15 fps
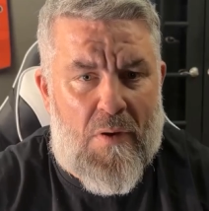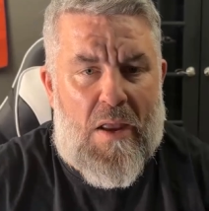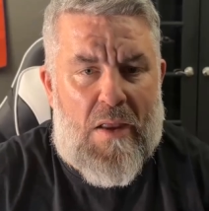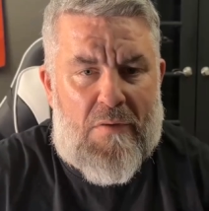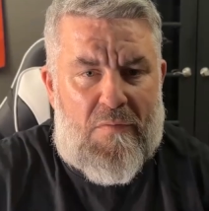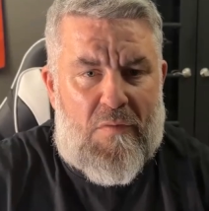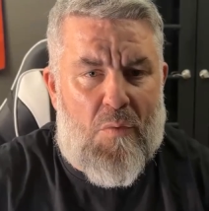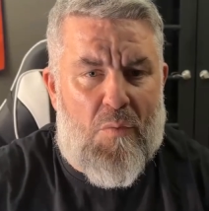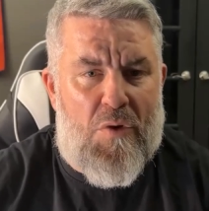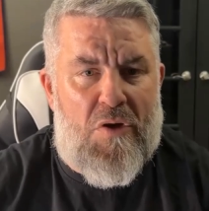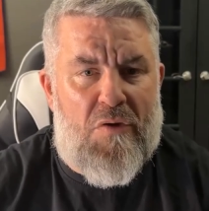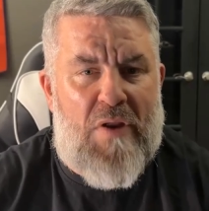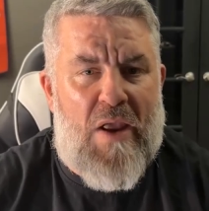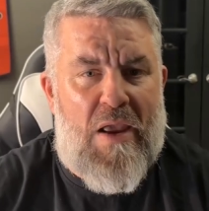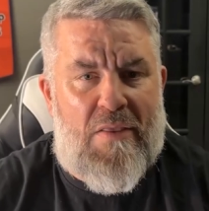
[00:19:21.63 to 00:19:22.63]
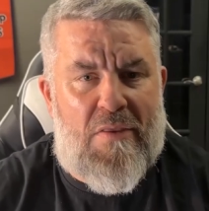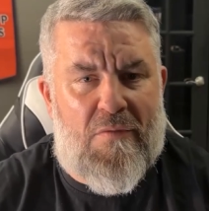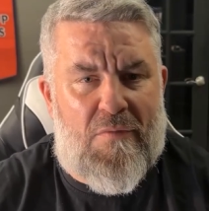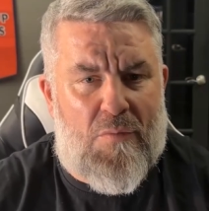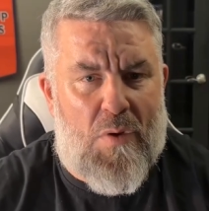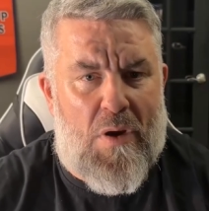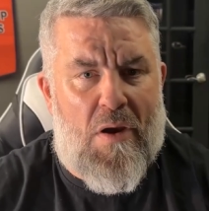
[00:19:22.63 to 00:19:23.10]
And so when you take
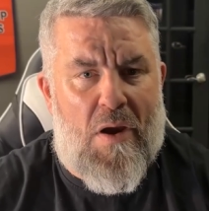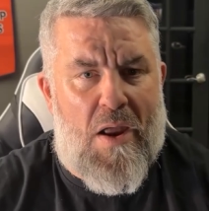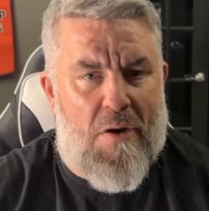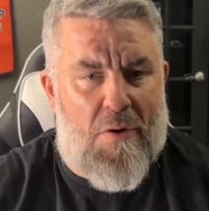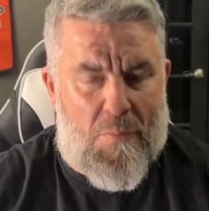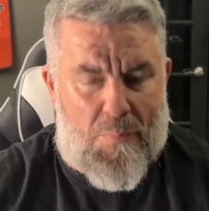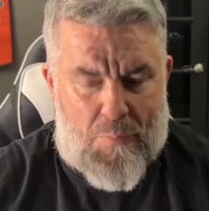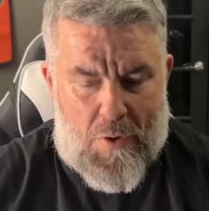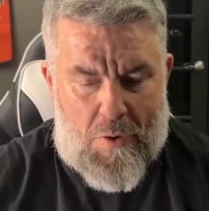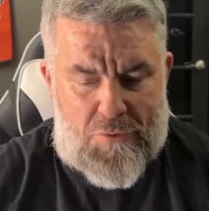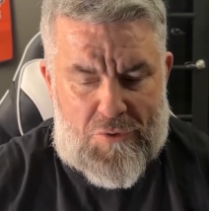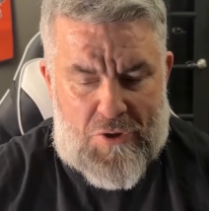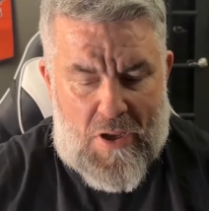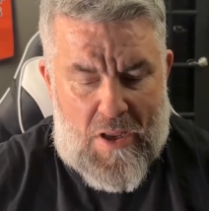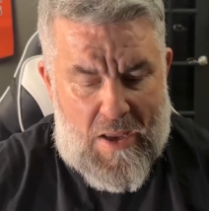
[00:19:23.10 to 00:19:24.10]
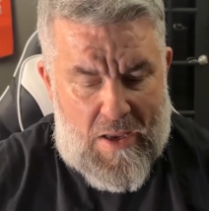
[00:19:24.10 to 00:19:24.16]
this 3-layered approach,